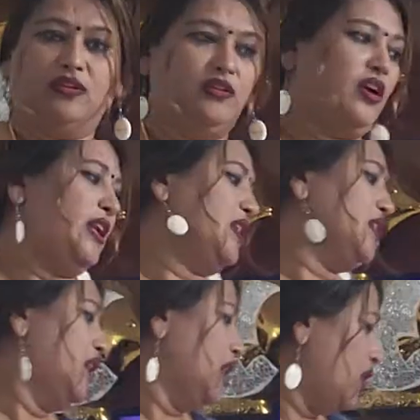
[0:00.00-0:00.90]
Got it?
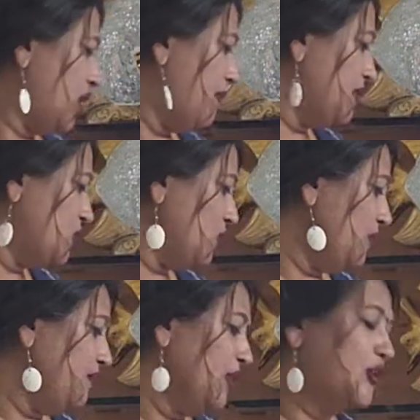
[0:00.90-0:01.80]
Now coming to
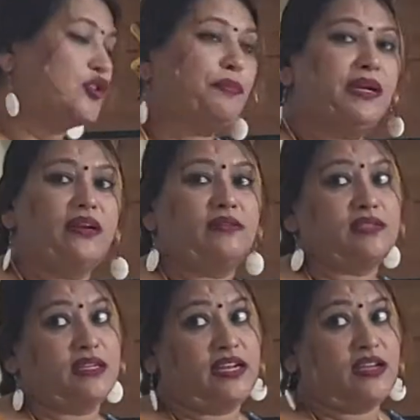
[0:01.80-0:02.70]
superlative
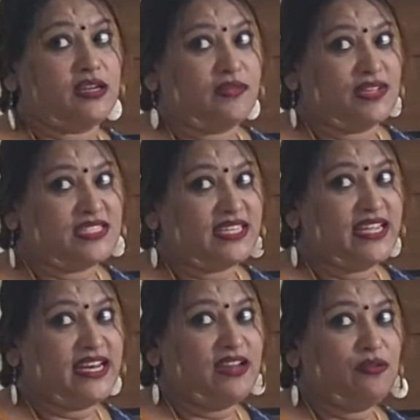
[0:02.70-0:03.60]
degree. Once
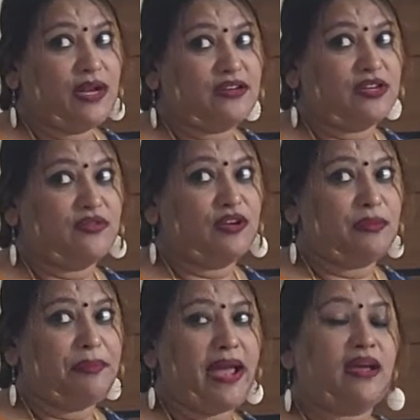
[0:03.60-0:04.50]
again, I would like to give a
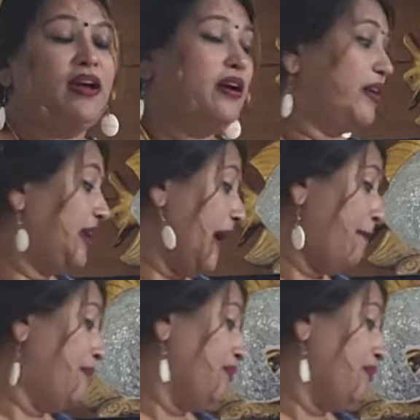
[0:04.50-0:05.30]
recap.